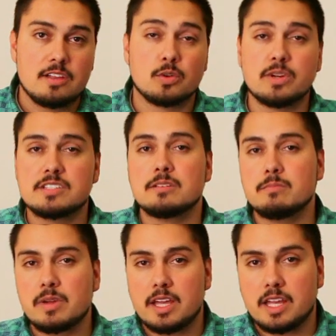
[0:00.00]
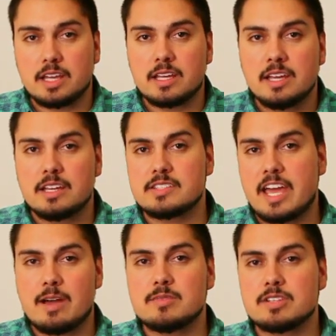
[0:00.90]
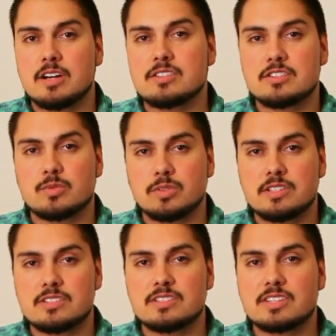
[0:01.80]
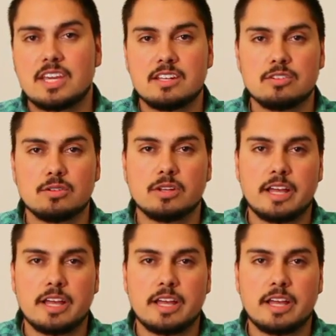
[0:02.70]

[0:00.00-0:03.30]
The reason being is Amazon just released its Kindle